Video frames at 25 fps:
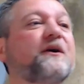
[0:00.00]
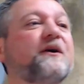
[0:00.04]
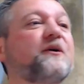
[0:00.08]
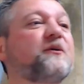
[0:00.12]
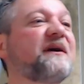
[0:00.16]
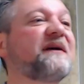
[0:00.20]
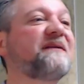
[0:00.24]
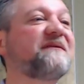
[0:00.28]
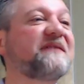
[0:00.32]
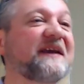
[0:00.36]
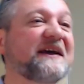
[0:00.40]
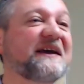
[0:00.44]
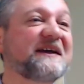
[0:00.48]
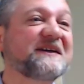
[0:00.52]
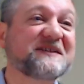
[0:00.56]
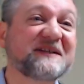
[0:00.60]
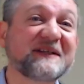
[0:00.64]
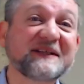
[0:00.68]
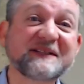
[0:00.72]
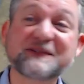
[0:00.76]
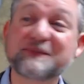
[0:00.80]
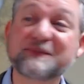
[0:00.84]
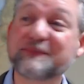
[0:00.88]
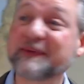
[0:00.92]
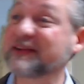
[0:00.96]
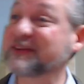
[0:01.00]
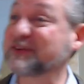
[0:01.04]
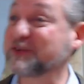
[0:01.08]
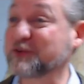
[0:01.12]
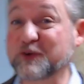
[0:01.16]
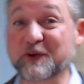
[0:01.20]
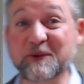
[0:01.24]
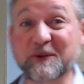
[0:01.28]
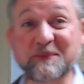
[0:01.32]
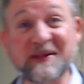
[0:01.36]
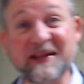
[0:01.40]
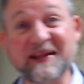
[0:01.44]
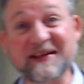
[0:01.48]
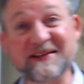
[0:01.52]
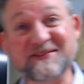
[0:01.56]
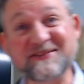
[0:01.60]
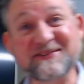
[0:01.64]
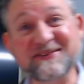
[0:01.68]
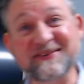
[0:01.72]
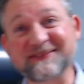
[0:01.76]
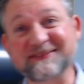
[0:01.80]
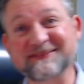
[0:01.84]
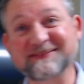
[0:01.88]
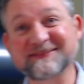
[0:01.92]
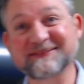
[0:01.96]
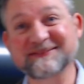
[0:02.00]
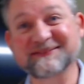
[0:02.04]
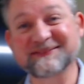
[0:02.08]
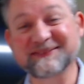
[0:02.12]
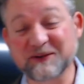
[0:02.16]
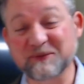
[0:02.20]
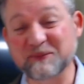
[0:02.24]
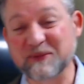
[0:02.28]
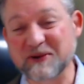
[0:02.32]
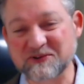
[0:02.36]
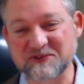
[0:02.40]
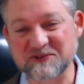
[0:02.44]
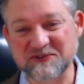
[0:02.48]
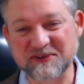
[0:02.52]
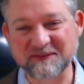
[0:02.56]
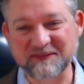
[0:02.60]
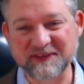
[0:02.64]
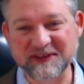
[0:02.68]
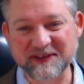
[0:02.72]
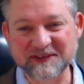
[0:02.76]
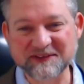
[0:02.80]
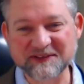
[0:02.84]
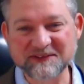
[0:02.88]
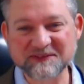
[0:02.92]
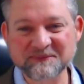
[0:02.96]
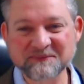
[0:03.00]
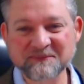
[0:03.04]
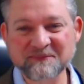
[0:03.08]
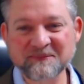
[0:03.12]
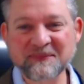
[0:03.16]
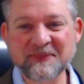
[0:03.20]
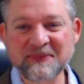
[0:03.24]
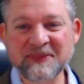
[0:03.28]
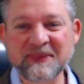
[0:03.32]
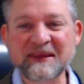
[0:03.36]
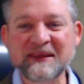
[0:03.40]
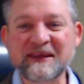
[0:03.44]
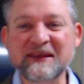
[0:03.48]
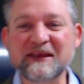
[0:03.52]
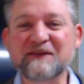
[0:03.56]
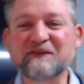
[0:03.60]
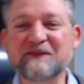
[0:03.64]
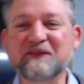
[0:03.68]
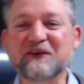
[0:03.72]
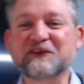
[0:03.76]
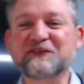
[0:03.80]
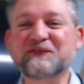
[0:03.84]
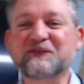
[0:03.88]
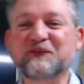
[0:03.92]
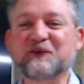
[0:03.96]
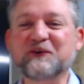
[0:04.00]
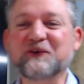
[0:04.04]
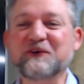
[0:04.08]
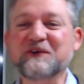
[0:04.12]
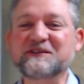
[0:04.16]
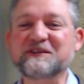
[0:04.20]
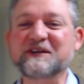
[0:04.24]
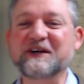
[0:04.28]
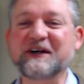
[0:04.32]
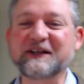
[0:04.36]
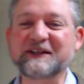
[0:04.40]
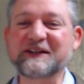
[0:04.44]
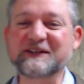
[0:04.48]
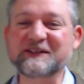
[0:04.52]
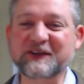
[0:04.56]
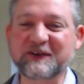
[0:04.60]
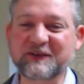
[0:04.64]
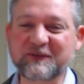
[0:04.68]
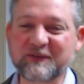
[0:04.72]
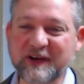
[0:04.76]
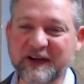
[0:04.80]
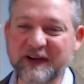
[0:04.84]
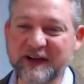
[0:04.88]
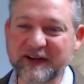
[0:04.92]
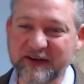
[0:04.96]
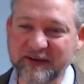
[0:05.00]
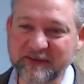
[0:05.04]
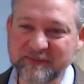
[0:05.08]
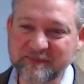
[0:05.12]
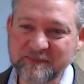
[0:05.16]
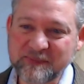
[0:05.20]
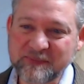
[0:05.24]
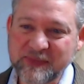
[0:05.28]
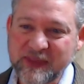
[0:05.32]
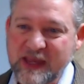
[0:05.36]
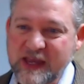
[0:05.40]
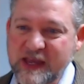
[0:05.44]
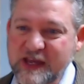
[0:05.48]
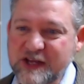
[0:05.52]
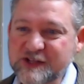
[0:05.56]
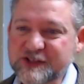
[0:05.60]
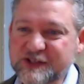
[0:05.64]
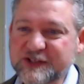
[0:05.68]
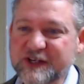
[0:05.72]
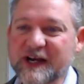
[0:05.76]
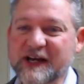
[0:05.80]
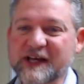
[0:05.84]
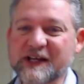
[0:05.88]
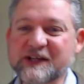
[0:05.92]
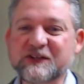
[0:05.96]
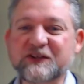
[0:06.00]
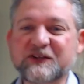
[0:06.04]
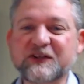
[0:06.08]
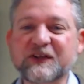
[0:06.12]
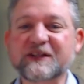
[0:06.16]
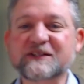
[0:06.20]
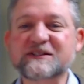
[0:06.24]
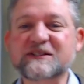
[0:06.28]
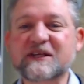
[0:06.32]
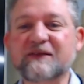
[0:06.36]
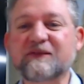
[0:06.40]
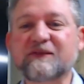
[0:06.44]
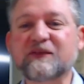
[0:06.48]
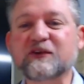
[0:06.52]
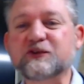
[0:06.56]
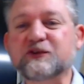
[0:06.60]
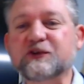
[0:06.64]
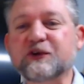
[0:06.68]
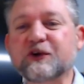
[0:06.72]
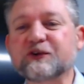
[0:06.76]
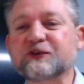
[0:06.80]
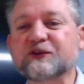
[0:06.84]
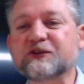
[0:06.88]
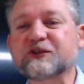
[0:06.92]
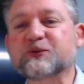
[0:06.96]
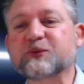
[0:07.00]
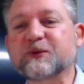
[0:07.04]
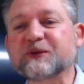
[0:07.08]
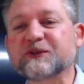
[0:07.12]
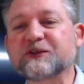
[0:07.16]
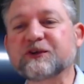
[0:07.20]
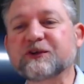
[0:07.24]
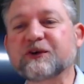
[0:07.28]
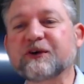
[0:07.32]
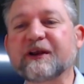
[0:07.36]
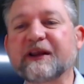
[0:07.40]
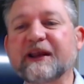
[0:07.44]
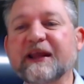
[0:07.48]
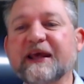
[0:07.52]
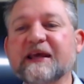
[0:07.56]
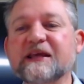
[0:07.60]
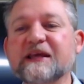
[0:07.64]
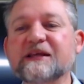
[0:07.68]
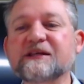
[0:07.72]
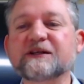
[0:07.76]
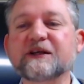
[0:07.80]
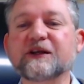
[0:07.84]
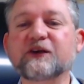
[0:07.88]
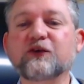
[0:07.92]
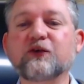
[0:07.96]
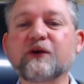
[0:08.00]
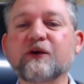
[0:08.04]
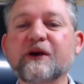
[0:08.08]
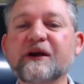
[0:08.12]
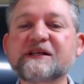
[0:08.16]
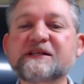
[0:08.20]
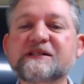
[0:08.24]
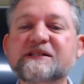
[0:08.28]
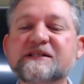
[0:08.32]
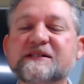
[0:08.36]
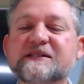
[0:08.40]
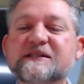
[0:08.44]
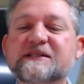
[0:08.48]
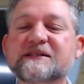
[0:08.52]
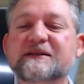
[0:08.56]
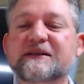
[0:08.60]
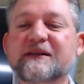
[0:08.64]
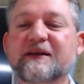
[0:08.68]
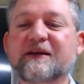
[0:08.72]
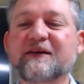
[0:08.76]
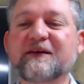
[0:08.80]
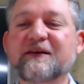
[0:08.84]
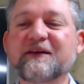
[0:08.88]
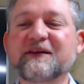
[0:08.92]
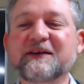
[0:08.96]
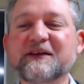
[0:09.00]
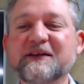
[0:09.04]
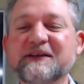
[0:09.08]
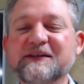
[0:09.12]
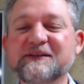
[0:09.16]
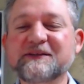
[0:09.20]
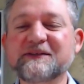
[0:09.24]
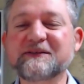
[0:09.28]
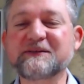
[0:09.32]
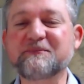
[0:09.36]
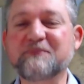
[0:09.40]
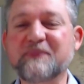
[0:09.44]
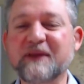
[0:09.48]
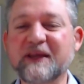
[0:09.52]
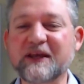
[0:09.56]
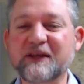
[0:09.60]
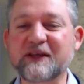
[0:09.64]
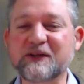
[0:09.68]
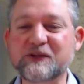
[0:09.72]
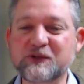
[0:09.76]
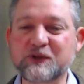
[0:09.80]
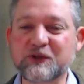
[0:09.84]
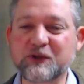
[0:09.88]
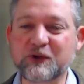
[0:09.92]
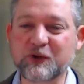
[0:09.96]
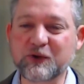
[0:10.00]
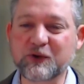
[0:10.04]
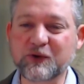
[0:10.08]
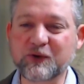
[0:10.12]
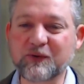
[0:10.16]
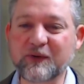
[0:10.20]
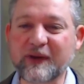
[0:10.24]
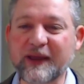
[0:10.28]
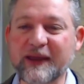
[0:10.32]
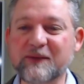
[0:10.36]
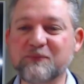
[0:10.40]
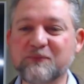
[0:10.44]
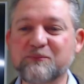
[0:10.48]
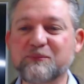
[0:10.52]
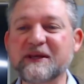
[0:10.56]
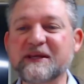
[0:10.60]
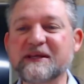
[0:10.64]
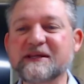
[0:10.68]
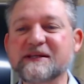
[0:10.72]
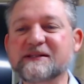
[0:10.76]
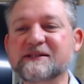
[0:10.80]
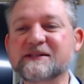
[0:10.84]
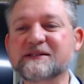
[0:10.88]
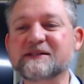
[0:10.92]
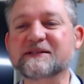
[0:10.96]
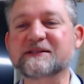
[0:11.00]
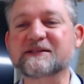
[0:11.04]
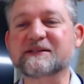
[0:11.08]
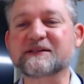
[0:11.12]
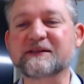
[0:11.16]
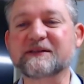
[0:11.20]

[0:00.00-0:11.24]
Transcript: Revelation is about the tribulation, or most of it is. Verse 4, John's going to write it. John, to the seven churches which are in Asia, grace, there it is, be unto you, and peace